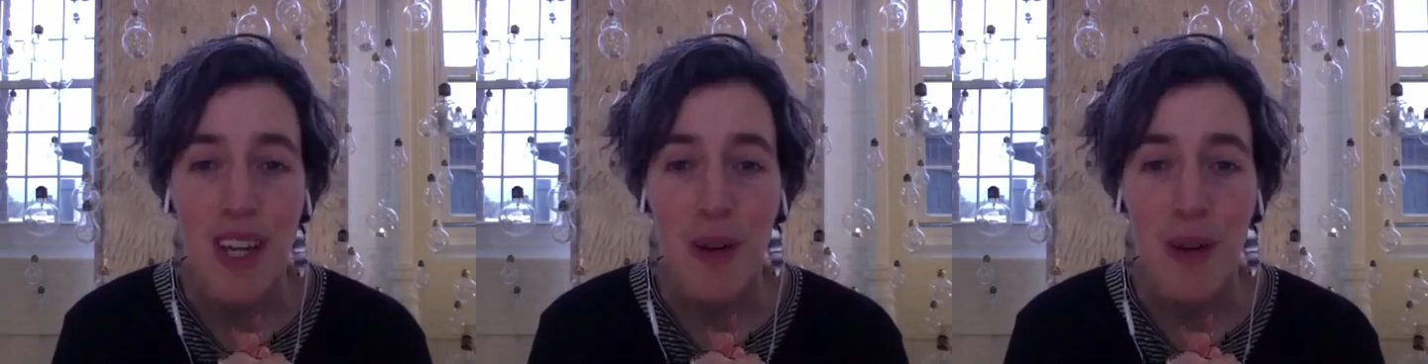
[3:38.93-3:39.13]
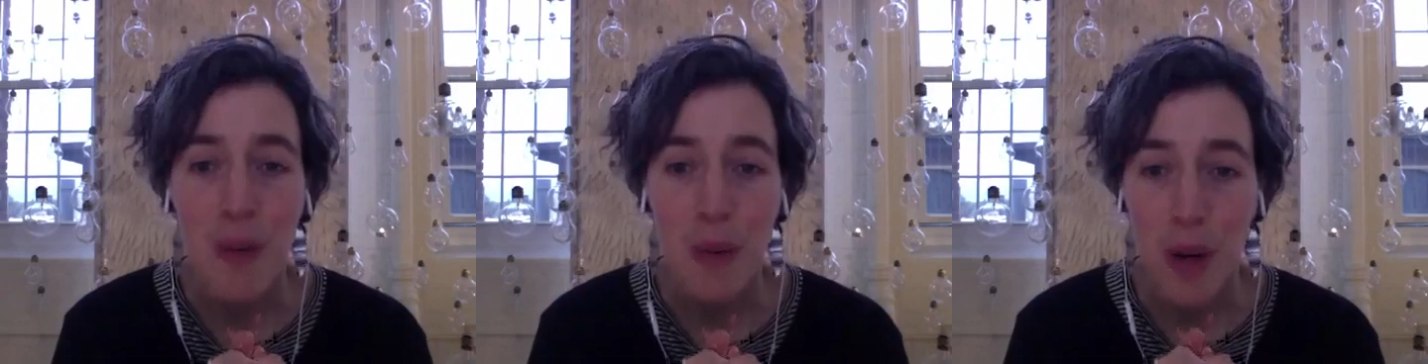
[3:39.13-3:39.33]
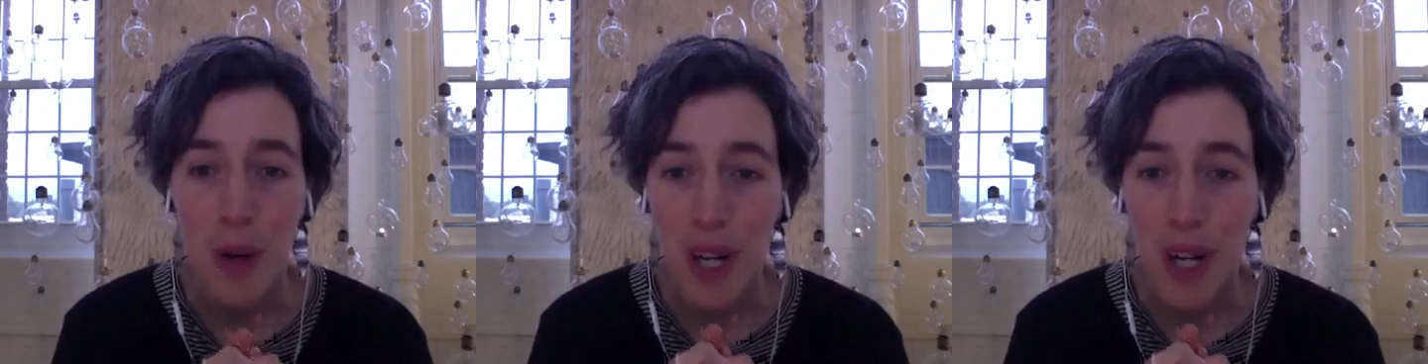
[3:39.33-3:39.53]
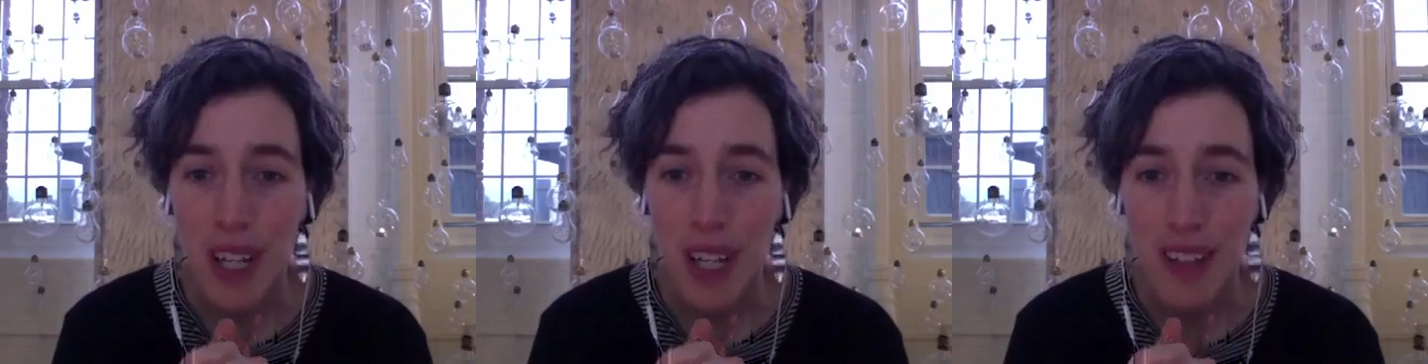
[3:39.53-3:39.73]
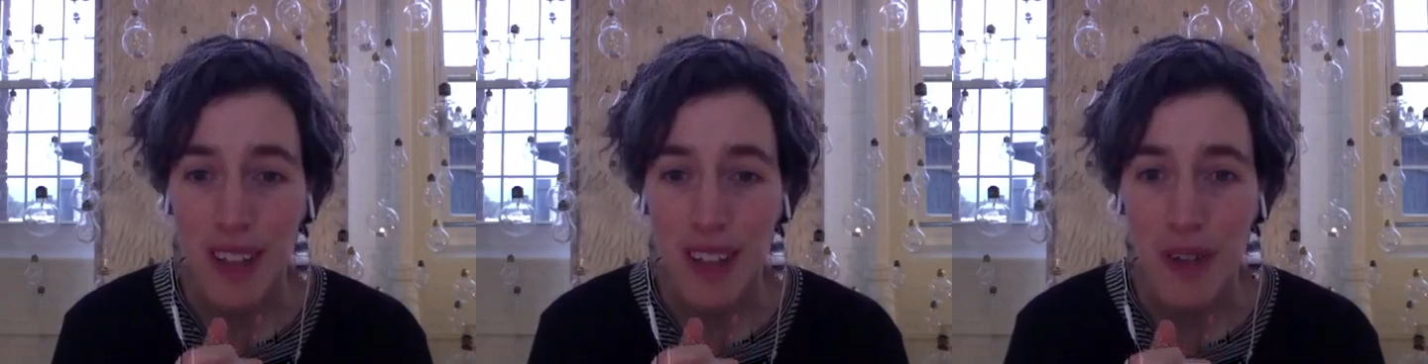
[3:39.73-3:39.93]
work
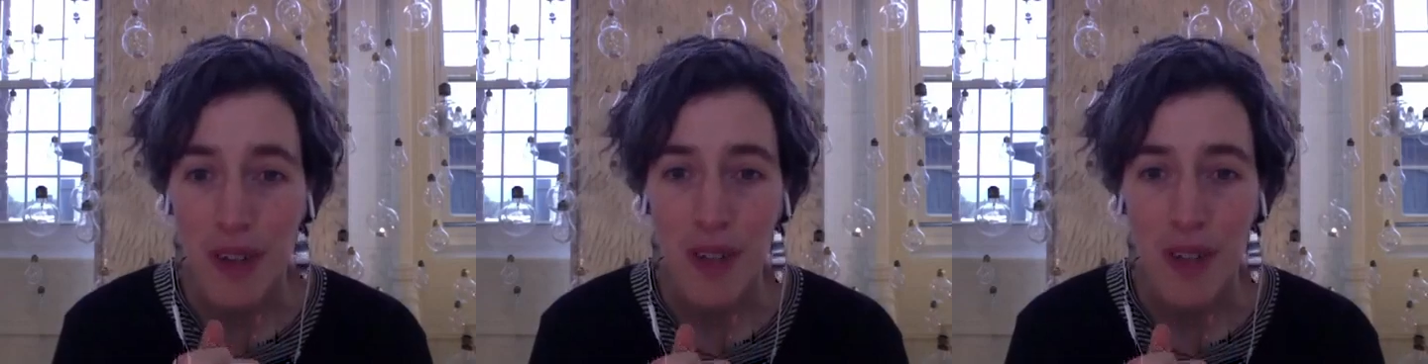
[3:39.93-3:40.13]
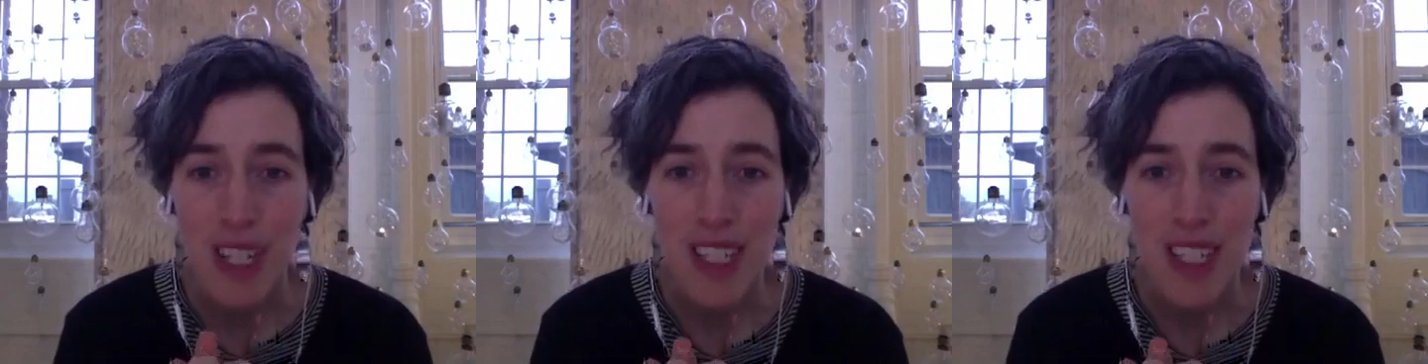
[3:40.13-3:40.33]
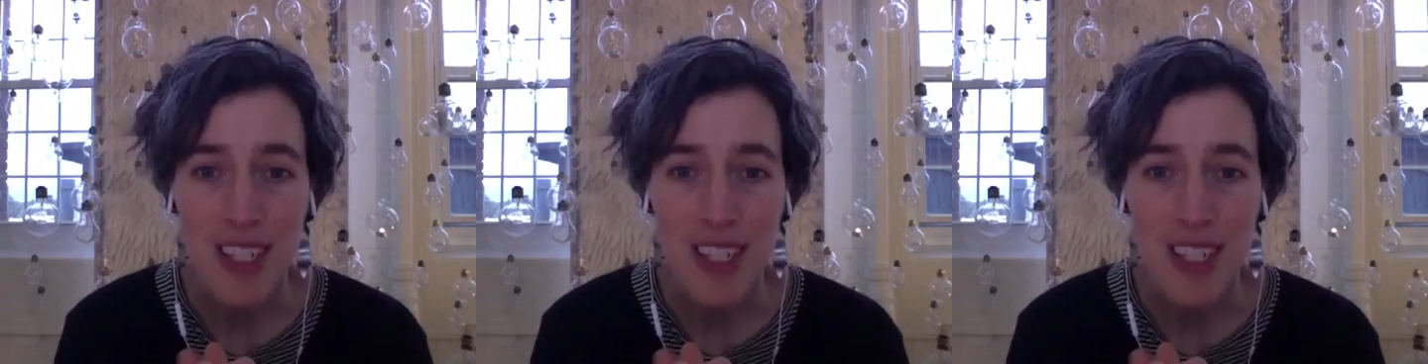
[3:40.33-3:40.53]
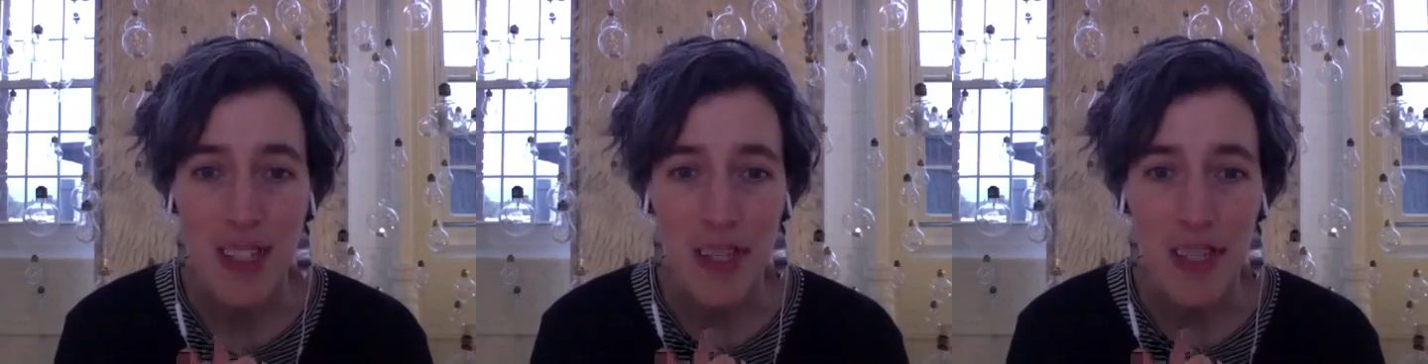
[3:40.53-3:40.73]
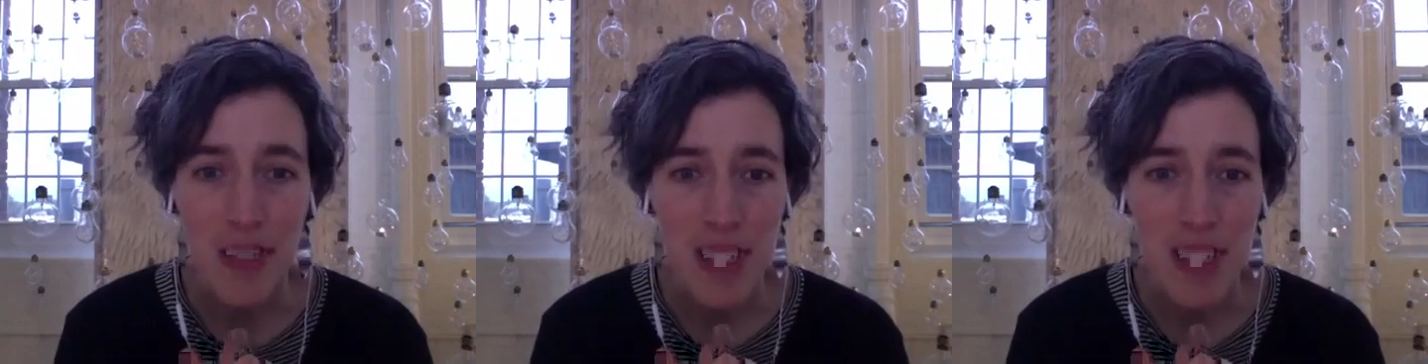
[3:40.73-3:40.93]
and their ideas, their
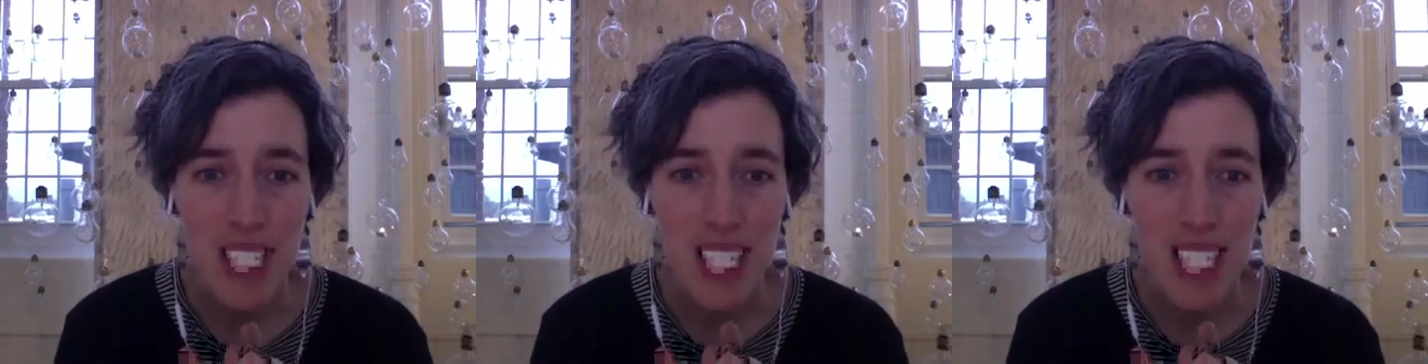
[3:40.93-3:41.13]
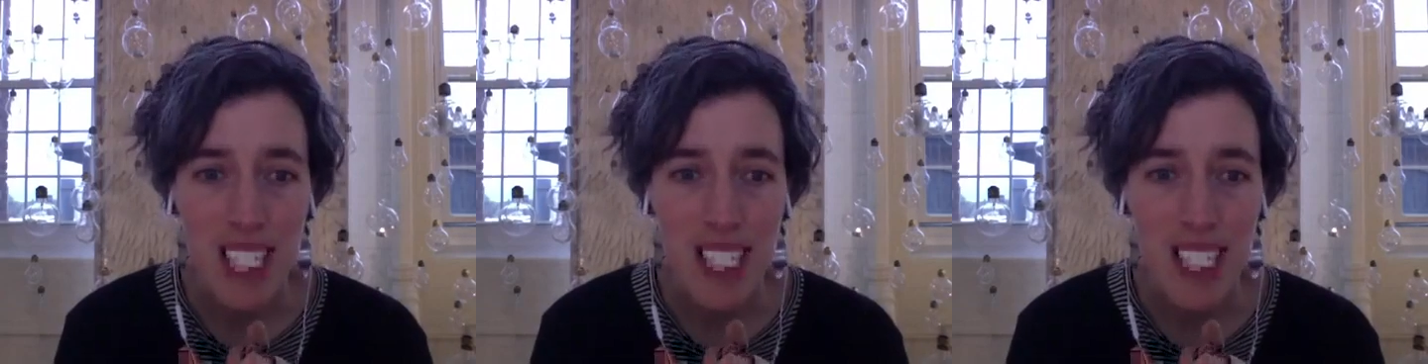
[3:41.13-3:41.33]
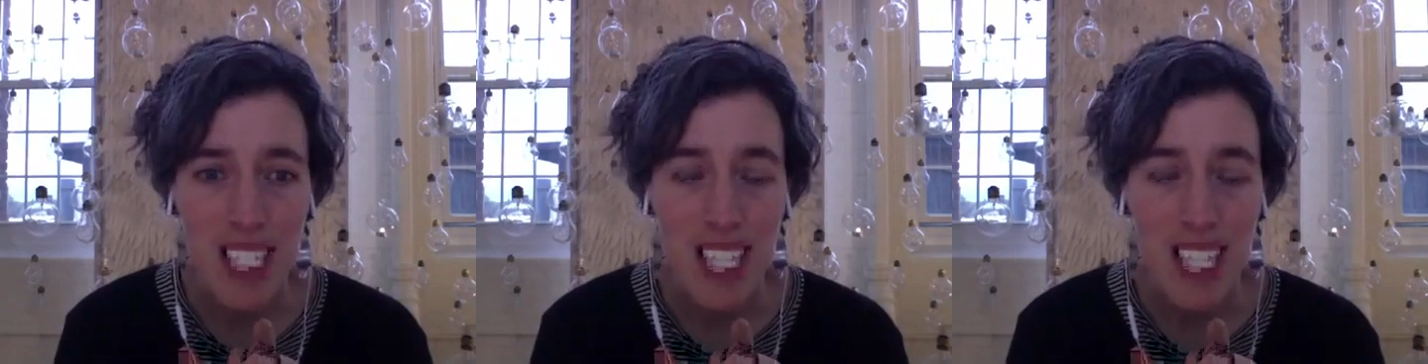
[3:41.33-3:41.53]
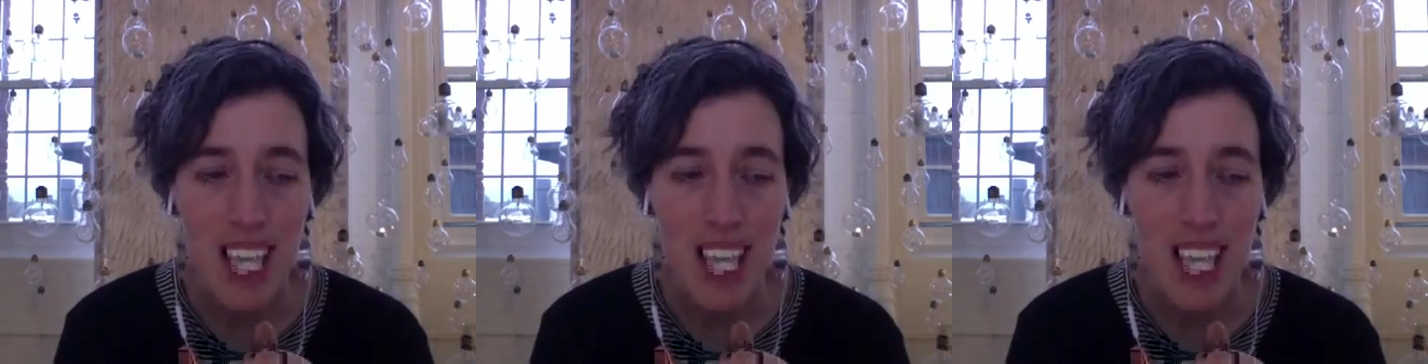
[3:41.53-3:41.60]
own business,